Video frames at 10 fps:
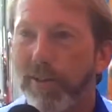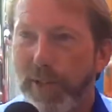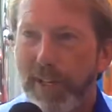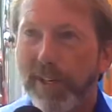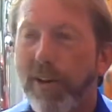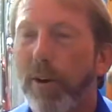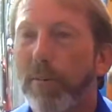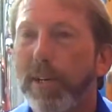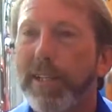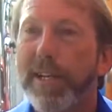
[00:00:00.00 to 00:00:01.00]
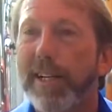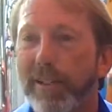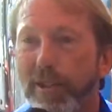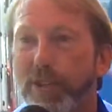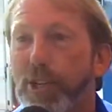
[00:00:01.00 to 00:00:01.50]
on getting a carburetor, taking
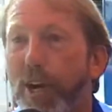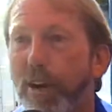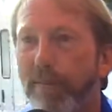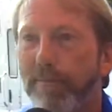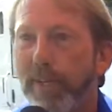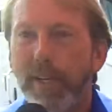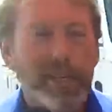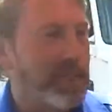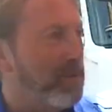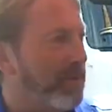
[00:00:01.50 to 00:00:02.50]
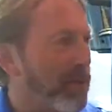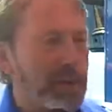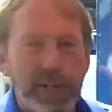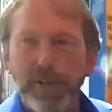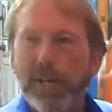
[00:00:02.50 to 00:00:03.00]
it to the shop. So before
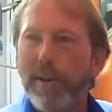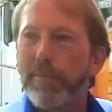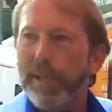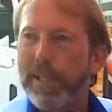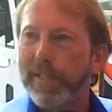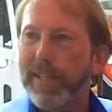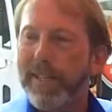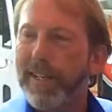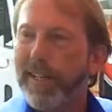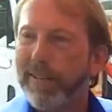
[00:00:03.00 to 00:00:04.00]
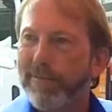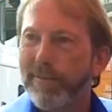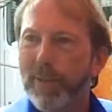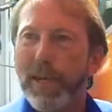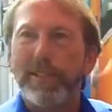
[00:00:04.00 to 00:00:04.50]
you do that, put this in there.
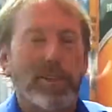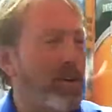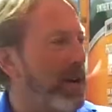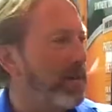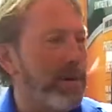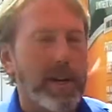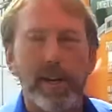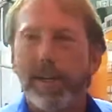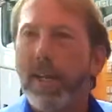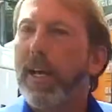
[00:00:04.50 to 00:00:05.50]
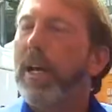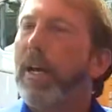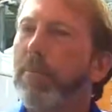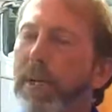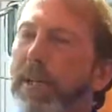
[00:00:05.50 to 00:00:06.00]
So that's a great product.
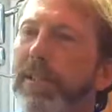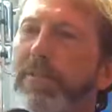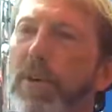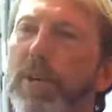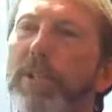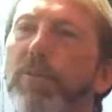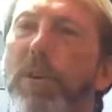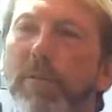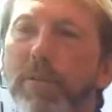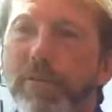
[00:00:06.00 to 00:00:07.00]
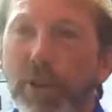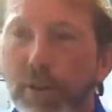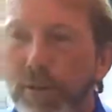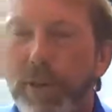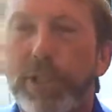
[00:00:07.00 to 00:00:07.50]
But as far as
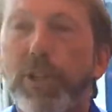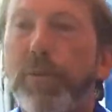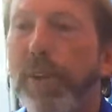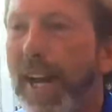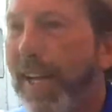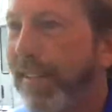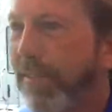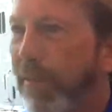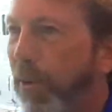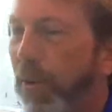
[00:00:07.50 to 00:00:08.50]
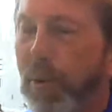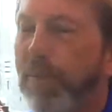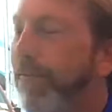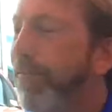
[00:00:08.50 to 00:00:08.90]
rejuvenizing fuel,